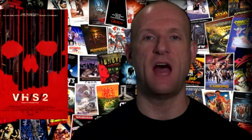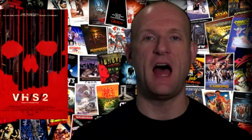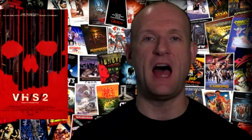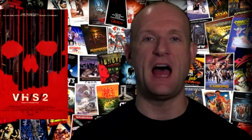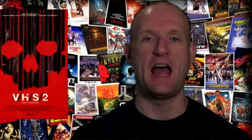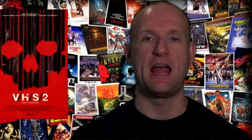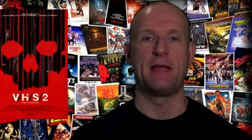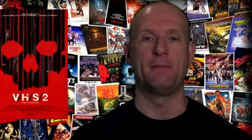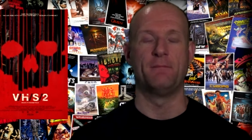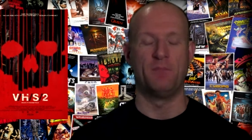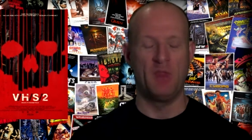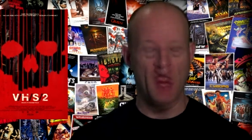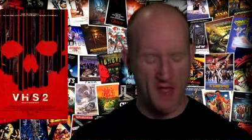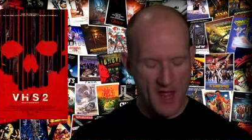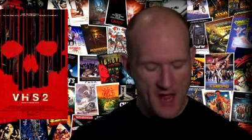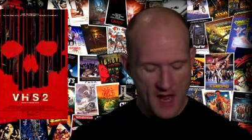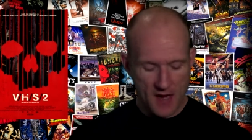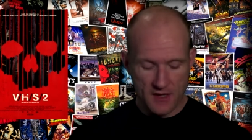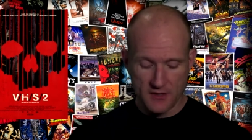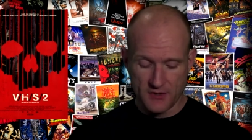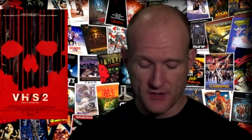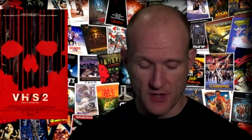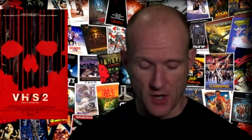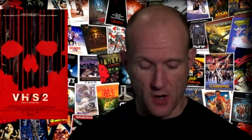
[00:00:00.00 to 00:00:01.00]
time.
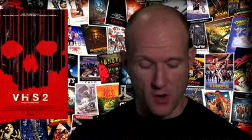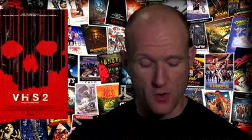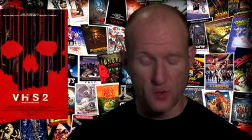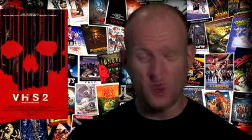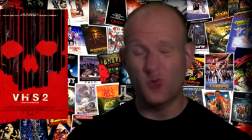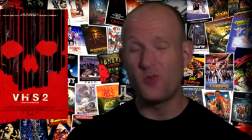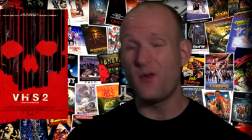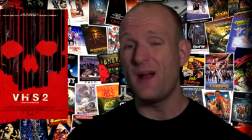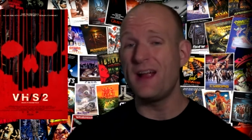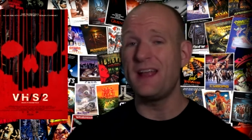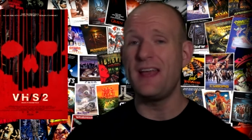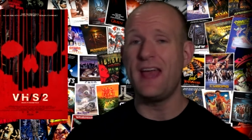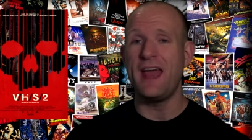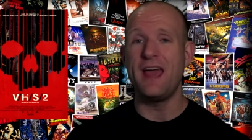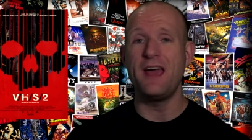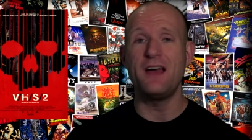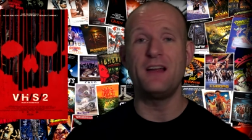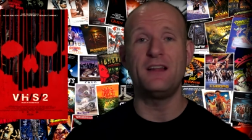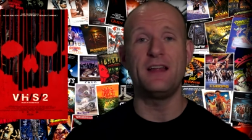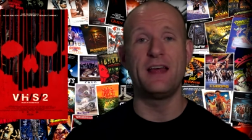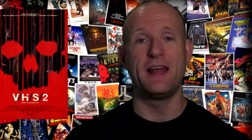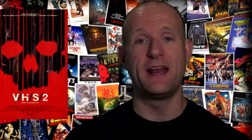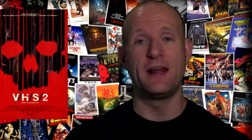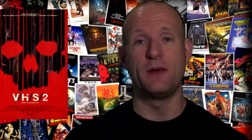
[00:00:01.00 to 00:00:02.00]
So Greg
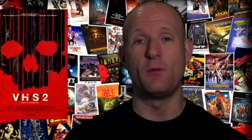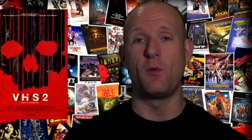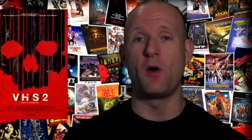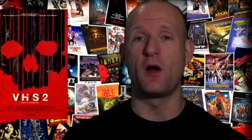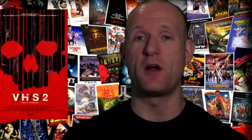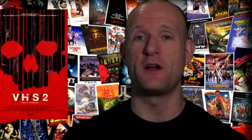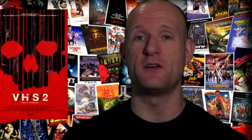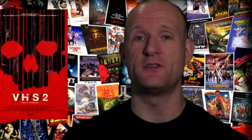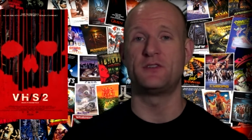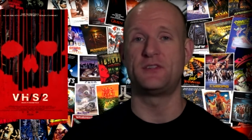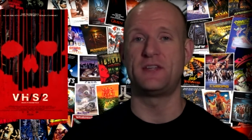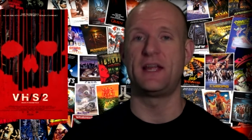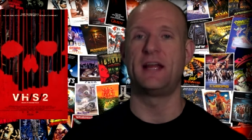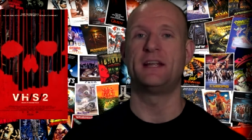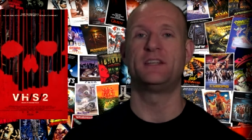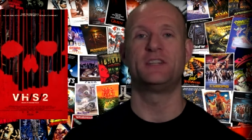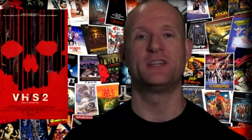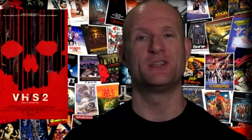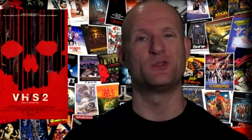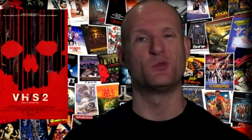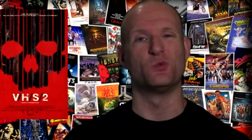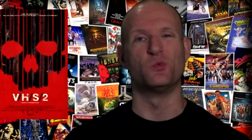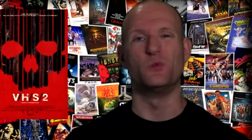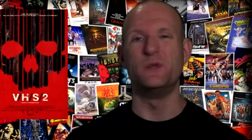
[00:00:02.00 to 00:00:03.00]
Hale and Eduardo
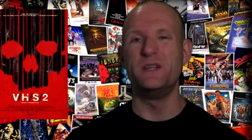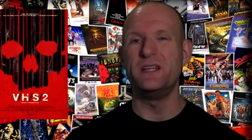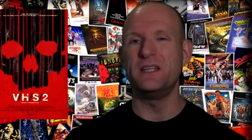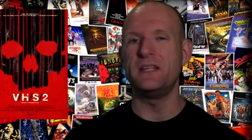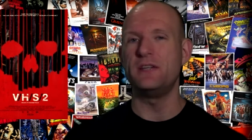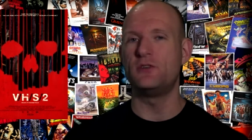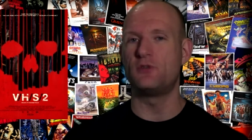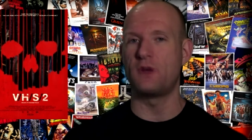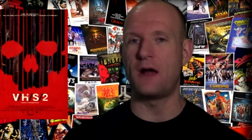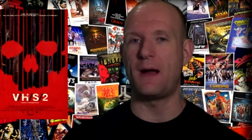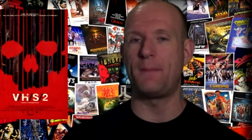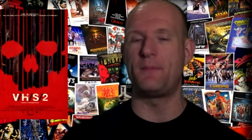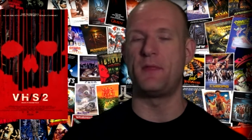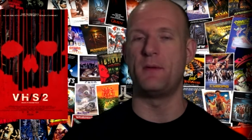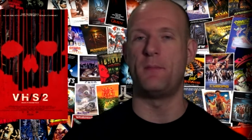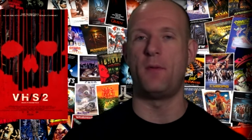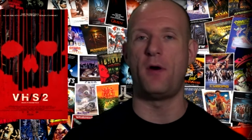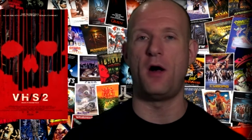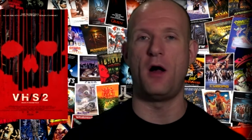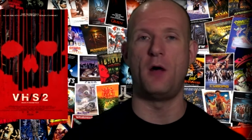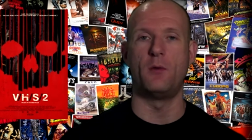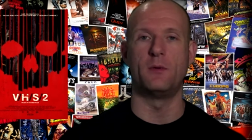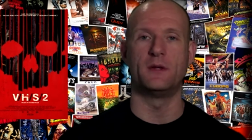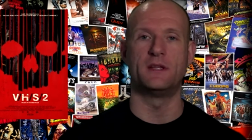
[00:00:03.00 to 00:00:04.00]
Sanchez really dropped the
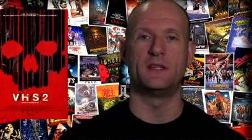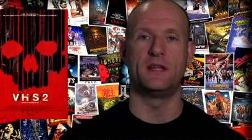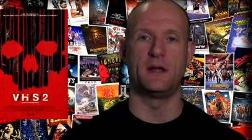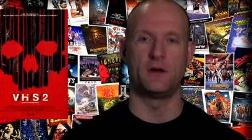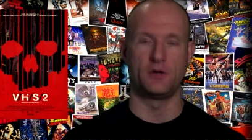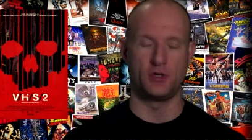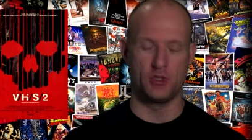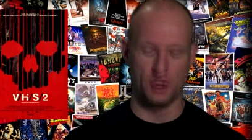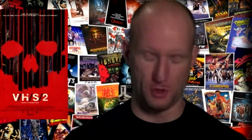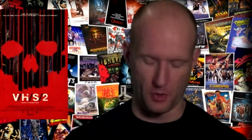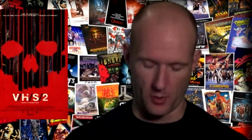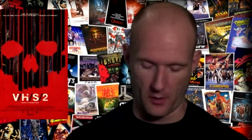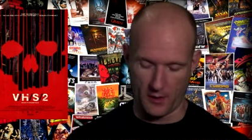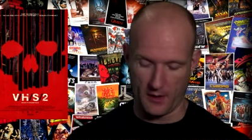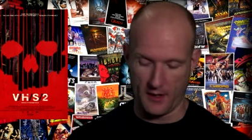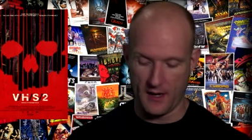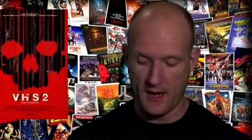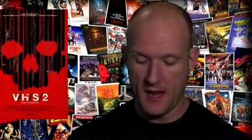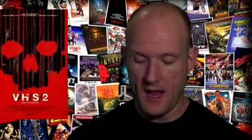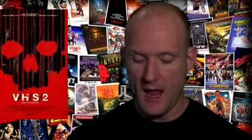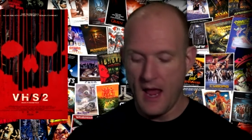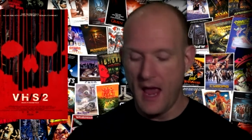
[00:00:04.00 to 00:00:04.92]
ball with their short.